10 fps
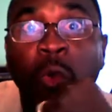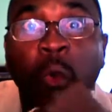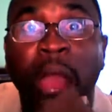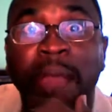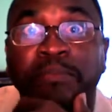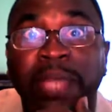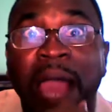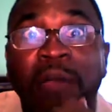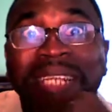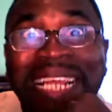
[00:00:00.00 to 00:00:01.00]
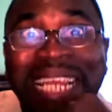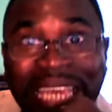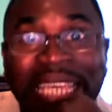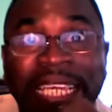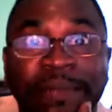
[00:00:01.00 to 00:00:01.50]
wiped out
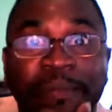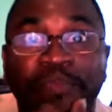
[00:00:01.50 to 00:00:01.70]
clean.